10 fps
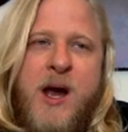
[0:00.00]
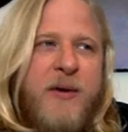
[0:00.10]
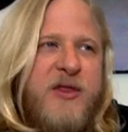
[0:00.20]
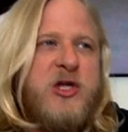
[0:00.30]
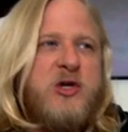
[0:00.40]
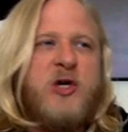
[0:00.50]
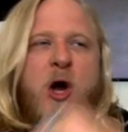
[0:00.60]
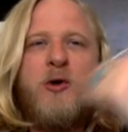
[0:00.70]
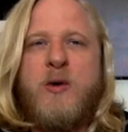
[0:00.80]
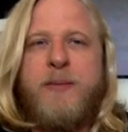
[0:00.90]
But then you
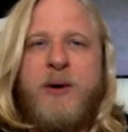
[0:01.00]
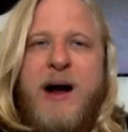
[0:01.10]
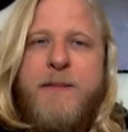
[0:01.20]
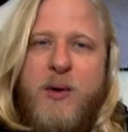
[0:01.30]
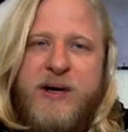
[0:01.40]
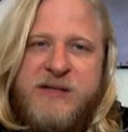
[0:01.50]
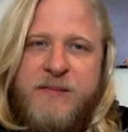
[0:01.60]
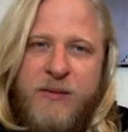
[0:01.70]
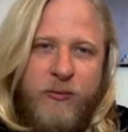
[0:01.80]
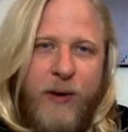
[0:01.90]
go to a Proud Boys
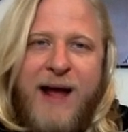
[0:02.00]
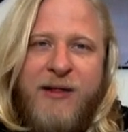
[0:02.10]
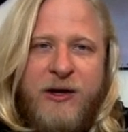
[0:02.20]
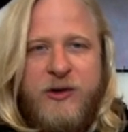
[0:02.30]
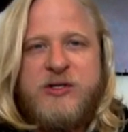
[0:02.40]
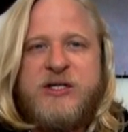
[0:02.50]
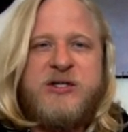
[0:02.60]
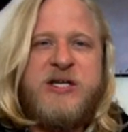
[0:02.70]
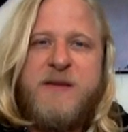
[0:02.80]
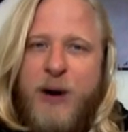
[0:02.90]
rally, or you
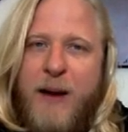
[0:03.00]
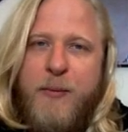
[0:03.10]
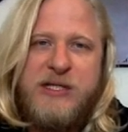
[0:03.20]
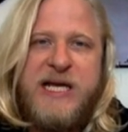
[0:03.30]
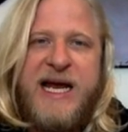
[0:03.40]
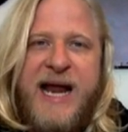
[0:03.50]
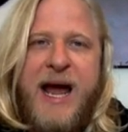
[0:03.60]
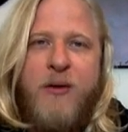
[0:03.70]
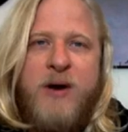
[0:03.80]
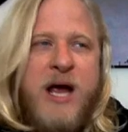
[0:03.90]
see the Proud Boys hanging
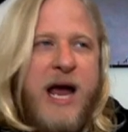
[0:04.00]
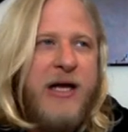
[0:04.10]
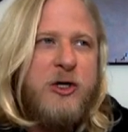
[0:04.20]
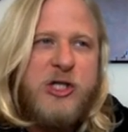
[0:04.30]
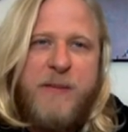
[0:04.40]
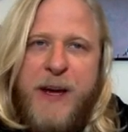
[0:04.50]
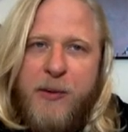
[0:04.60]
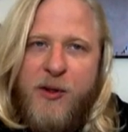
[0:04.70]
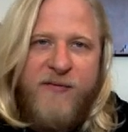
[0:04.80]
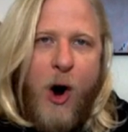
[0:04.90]
out, and you see
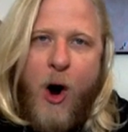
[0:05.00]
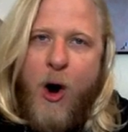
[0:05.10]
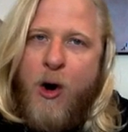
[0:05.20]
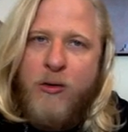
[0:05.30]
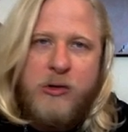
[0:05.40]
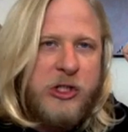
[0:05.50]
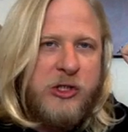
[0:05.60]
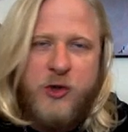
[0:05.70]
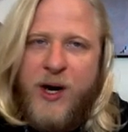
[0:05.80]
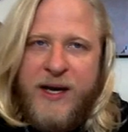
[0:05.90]
people of all
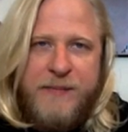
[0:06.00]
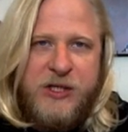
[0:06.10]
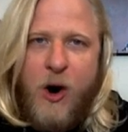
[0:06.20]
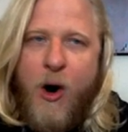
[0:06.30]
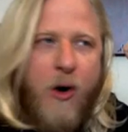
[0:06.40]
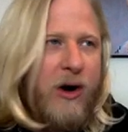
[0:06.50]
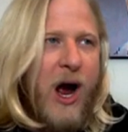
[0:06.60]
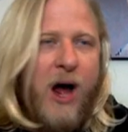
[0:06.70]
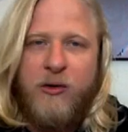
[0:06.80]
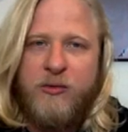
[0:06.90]
stripes, all
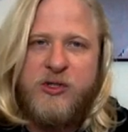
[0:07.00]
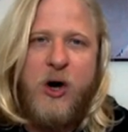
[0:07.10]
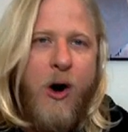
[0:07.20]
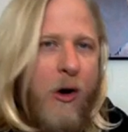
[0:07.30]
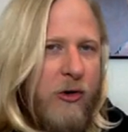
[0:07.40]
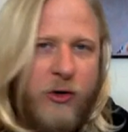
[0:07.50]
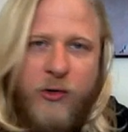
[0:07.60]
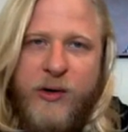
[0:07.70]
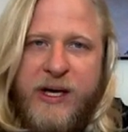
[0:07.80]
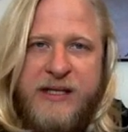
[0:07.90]
colors, all
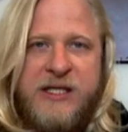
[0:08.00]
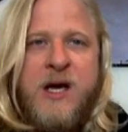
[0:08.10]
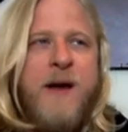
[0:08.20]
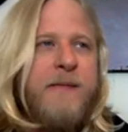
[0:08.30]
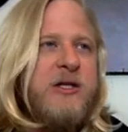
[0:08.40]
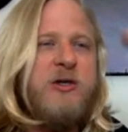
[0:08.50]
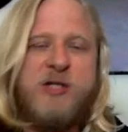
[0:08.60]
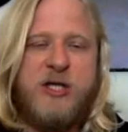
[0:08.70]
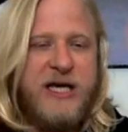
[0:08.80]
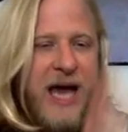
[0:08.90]
creeds. You
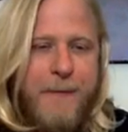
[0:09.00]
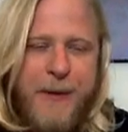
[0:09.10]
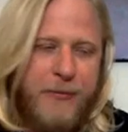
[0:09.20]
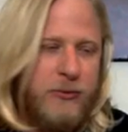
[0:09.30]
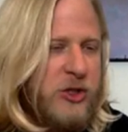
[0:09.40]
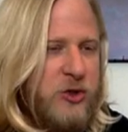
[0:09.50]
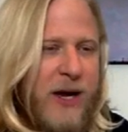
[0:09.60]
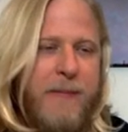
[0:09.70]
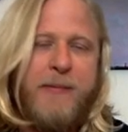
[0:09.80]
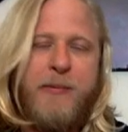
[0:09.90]
see gay people,
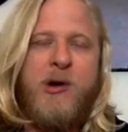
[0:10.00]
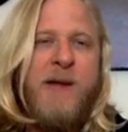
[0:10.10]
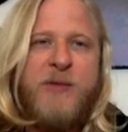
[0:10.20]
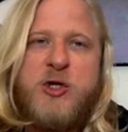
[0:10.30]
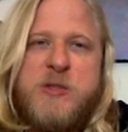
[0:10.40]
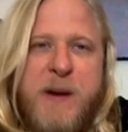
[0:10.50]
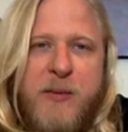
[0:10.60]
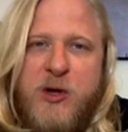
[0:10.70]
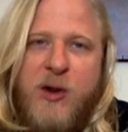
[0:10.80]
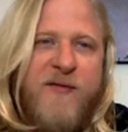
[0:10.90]
straight people. They're just
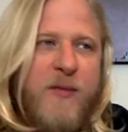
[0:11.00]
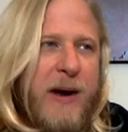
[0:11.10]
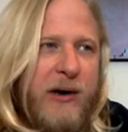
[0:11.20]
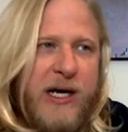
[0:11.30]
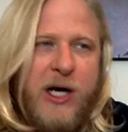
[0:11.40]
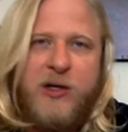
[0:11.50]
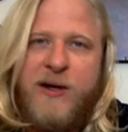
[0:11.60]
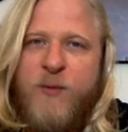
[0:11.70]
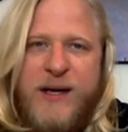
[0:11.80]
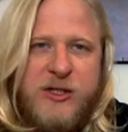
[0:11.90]
people that love America and
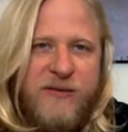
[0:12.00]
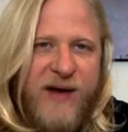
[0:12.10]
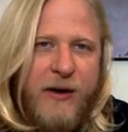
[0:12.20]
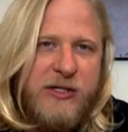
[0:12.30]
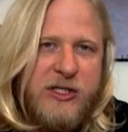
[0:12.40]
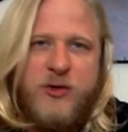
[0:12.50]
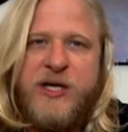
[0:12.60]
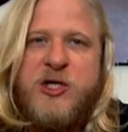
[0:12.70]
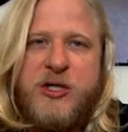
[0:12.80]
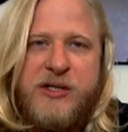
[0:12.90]
love Western values and
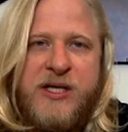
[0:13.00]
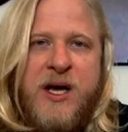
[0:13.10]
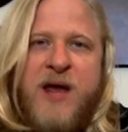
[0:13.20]
traditions.